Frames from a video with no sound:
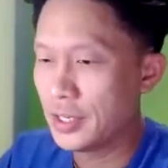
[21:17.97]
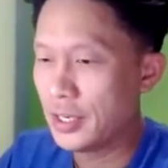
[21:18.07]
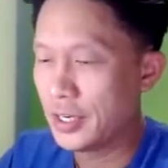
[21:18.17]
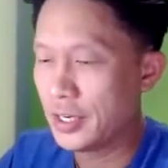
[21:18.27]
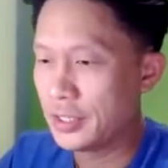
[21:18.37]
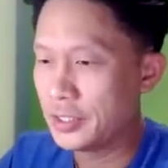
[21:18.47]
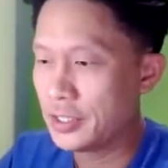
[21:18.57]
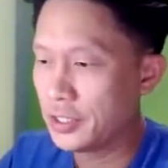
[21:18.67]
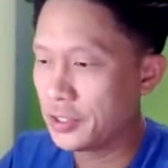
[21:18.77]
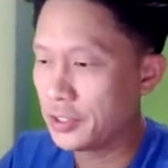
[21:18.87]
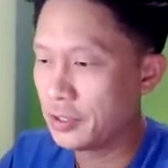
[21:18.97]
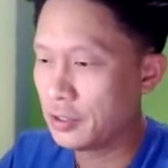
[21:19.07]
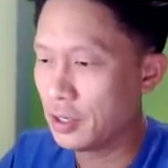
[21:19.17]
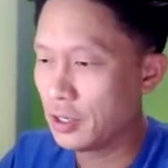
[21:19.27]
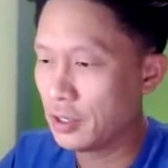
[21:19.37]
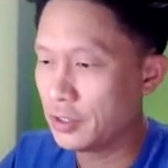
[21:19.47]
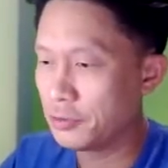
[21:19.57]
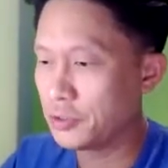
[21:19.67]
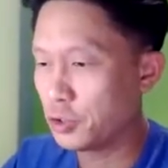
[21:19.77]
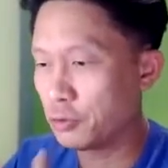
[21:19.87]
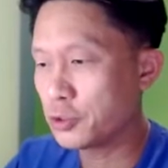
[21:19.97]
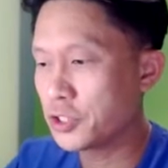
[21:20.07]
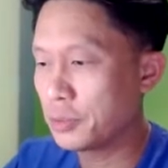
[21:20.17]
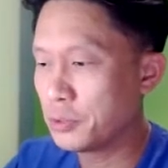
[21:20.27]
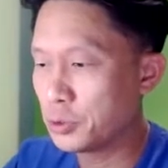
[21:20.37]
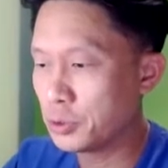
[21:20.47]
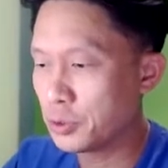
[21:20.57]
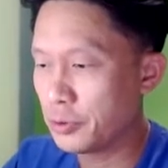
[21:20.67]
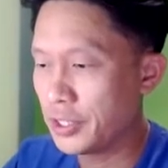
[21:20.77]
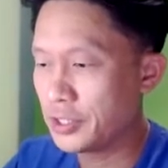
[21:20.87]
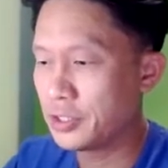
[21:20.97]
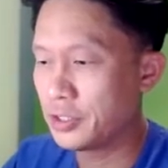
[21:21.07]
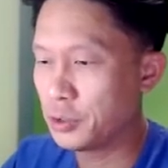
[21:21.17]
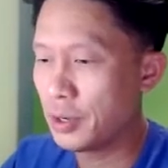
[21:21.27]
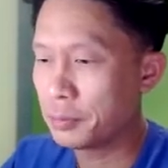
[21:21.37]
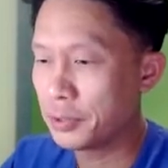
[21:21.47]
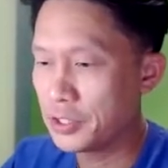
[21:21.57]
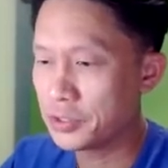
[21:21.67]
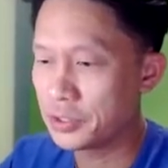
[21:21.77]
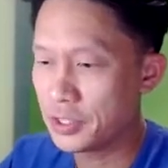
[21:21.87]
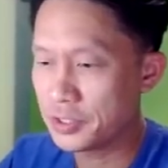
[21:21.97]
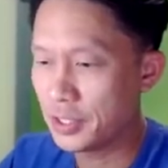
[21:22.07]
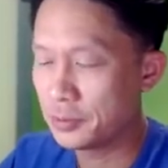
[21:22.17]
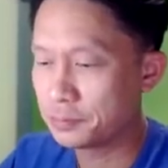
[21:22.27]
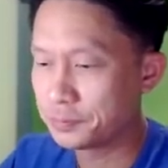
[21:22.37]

And here, if it's your first time, you'll create a new application to test out.